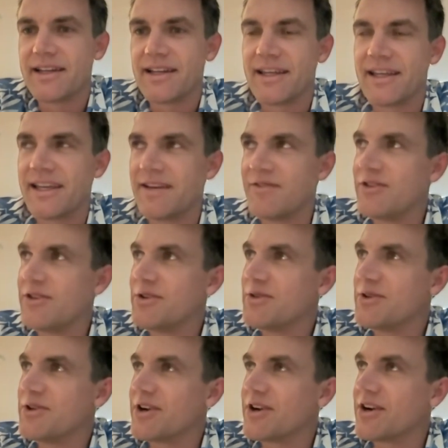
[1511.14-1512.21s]
give you
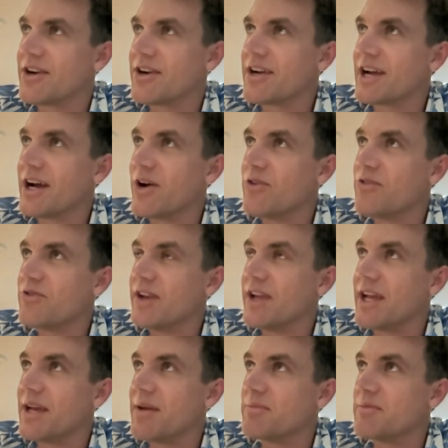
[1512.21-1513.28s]
your elf
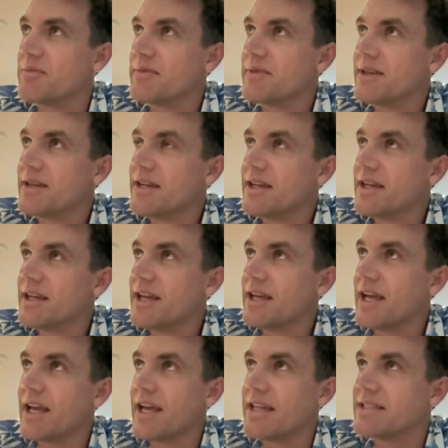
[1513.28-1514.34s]
name
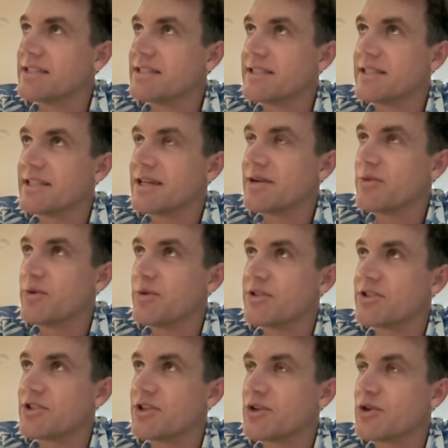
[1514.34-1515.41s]
and it
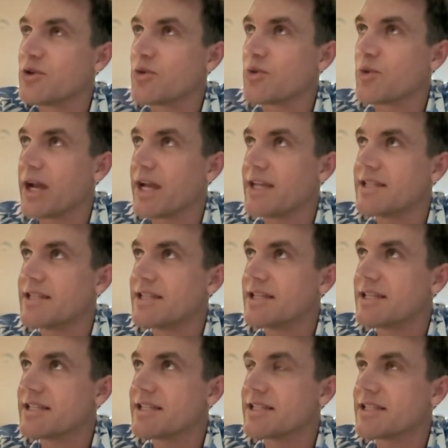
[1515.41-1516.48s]
was the
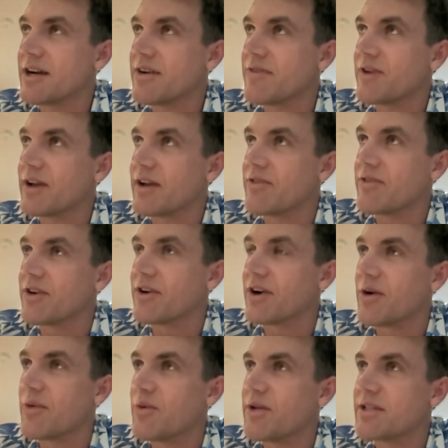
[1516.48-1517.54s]
craziest stuff ever.
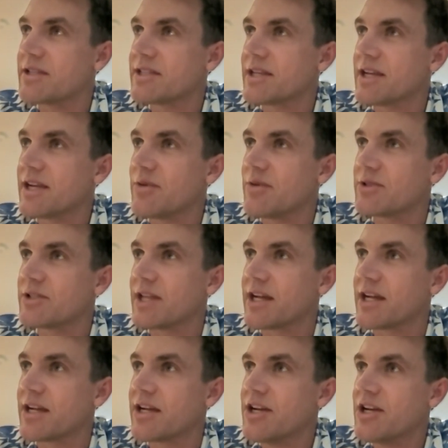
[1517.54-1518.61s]
I want to say I was
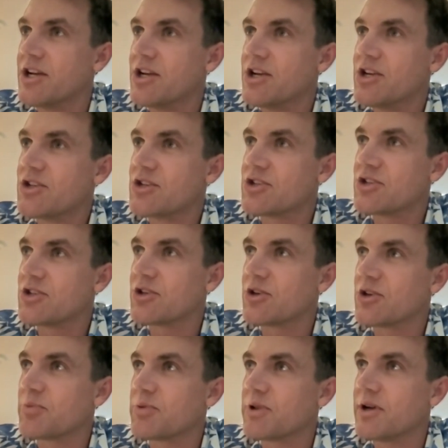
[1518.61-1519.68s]
like
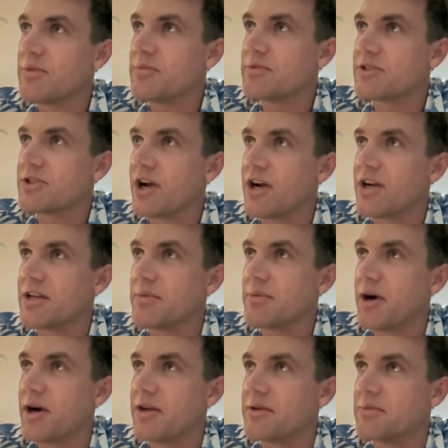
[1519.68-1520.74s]
Sugar Plum Soggy
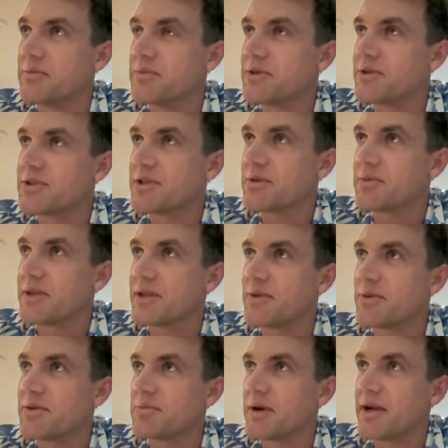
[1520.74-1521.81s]
Bottom or something
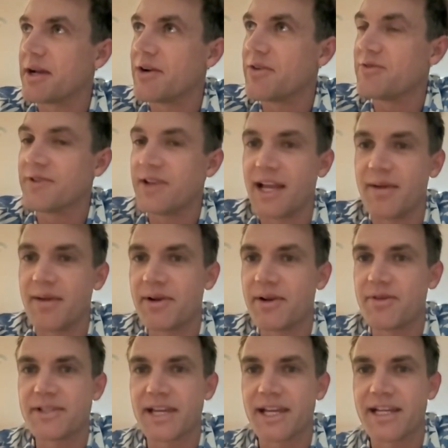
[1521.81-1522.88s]
was my elf name, and I
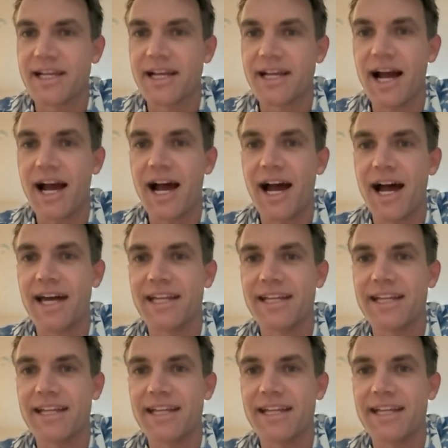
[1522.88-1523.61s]
was like, God,